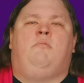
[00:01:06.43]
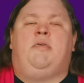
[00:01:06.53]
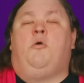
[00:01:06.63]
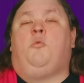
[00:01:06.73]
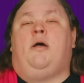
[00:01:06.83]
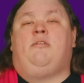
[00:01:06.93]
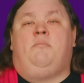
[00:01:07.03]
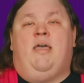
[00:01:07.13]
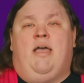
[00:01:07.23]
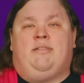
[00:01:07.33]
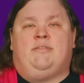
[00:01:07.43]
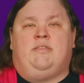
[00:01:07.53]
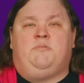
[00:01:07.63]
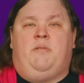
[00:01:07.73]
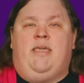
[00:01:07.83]
Without quantum dots,
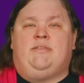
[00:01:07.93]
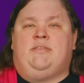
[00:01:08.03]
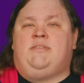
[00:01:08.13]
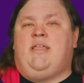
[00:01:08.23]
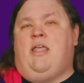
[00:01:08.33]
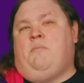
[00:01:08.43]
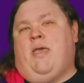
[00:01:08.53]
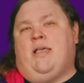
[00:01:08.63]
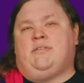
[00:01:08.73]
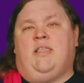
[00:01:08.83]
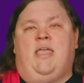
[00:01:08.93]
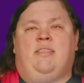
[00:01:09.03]
displays instead pass light